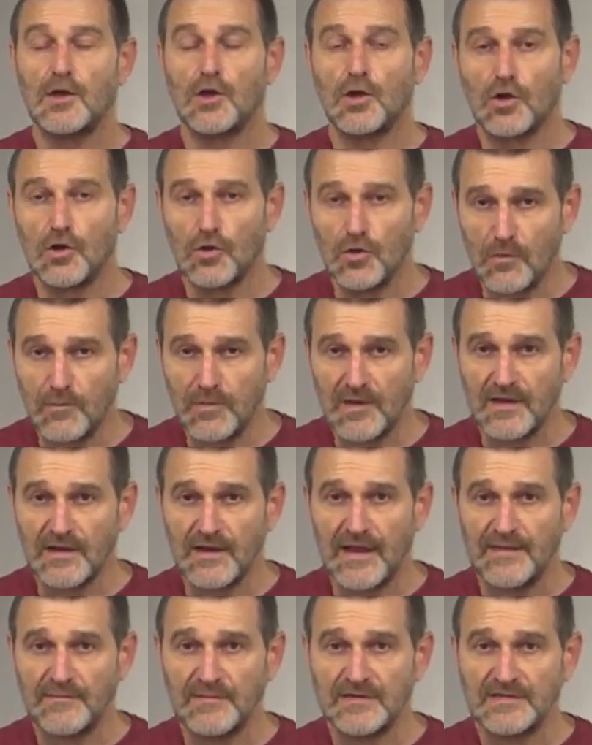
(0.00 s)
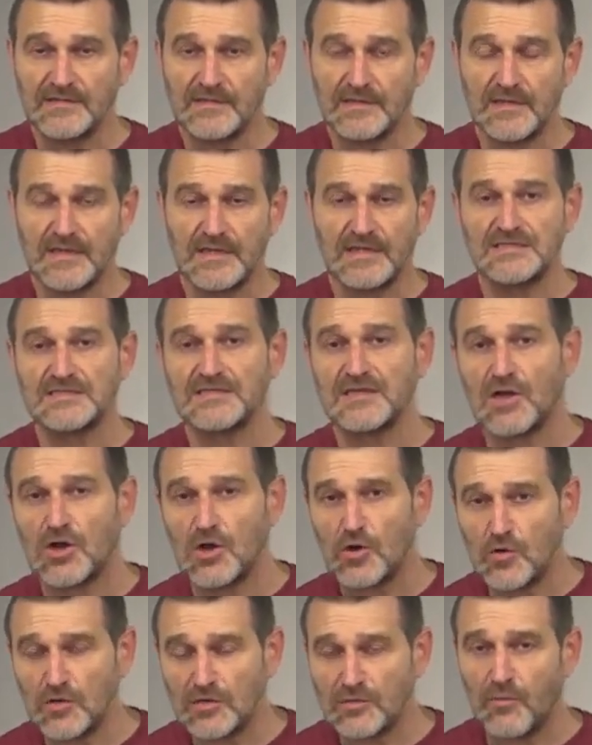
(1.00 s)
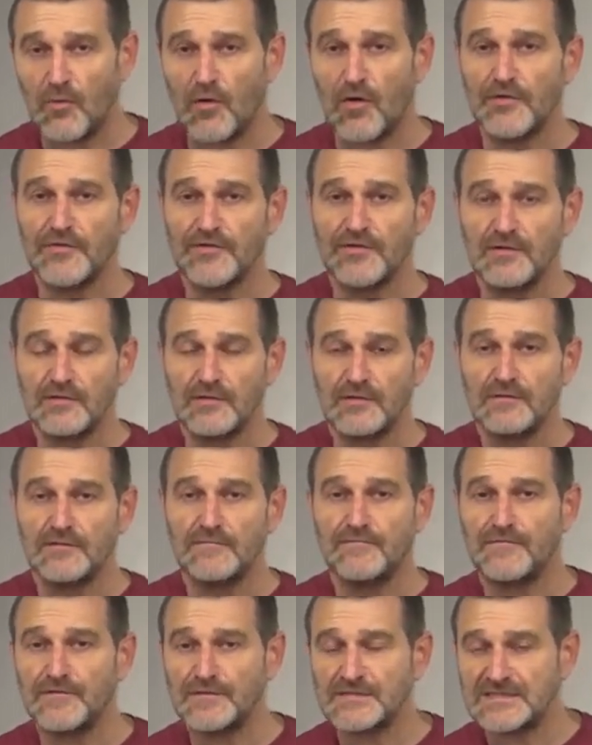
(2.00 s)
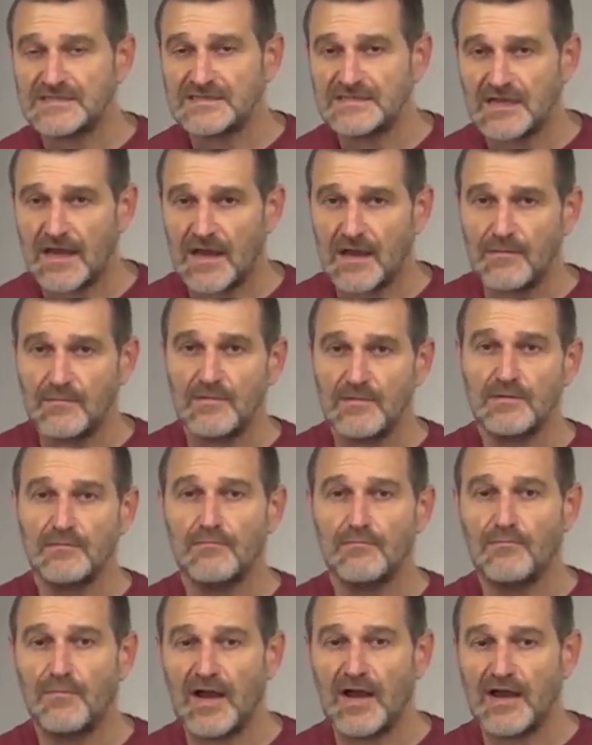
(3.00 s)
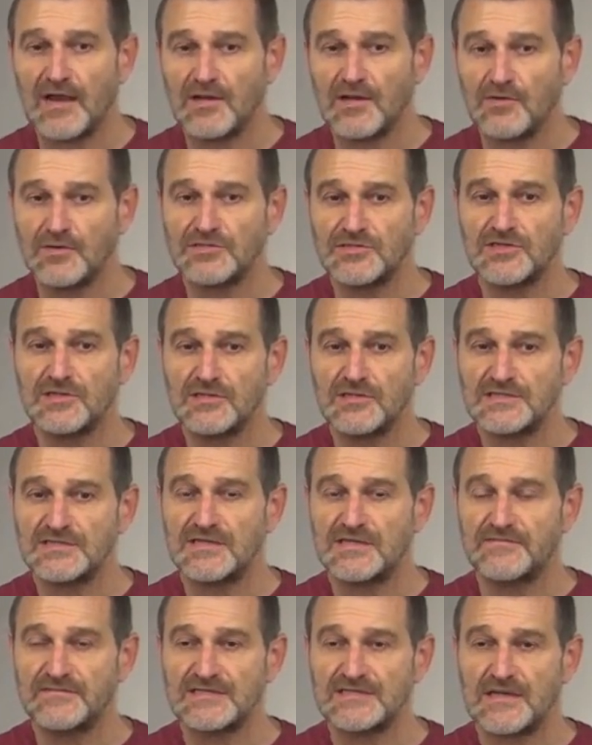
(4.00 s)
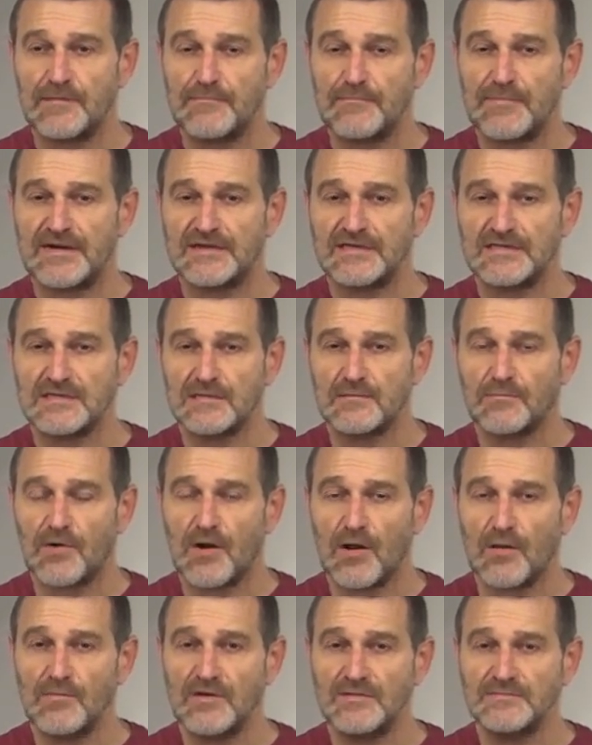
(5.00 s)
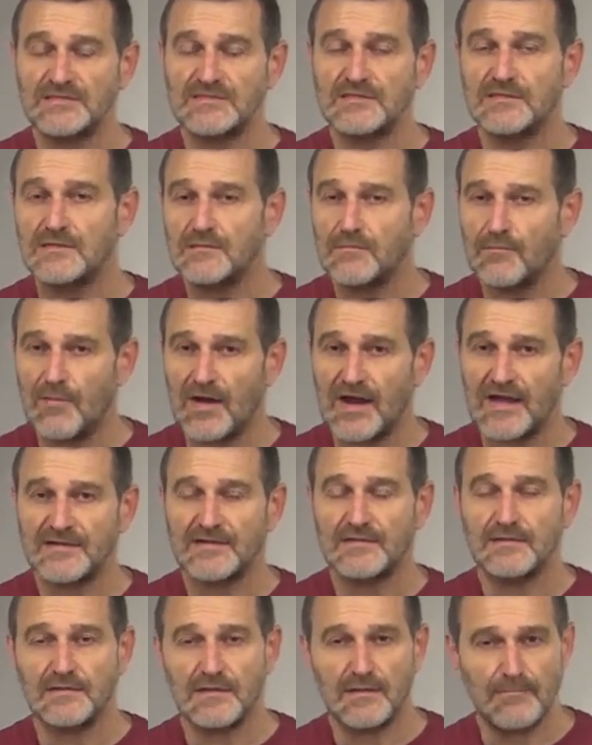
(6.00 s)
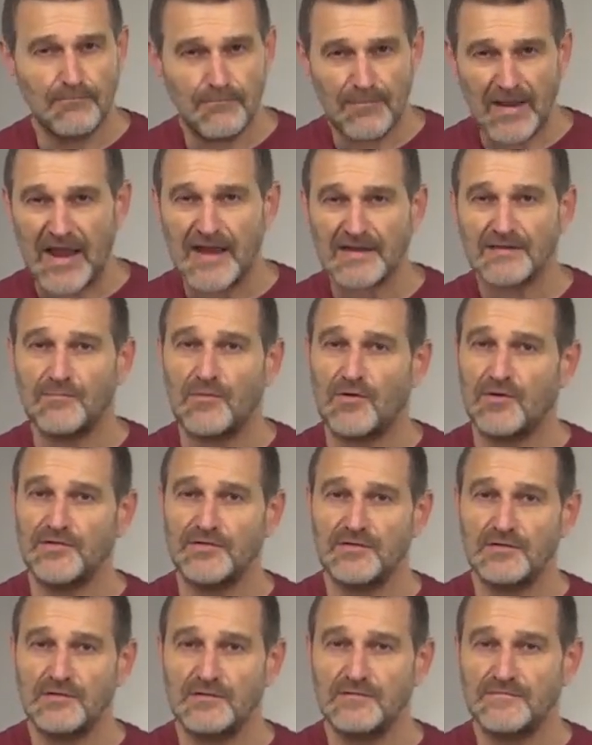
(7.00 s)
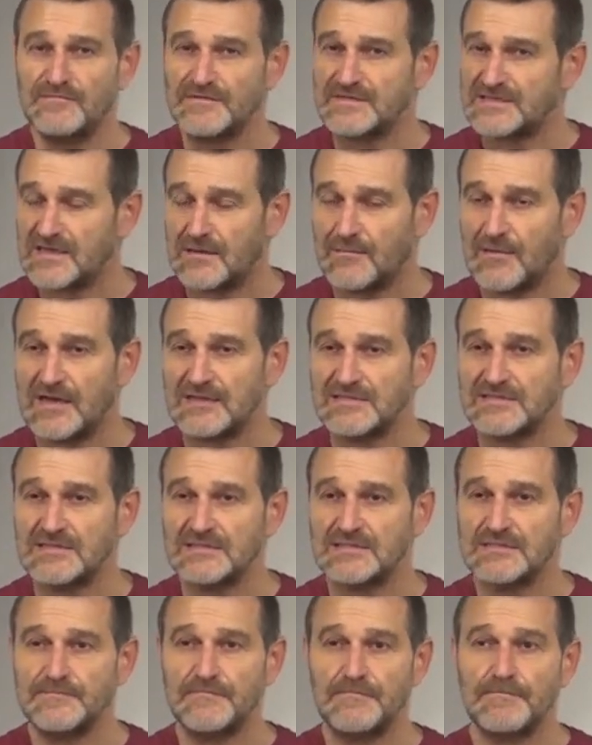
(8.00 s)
Global alignment is a good model for some biological sequence comparison problems, but a bad model for some others.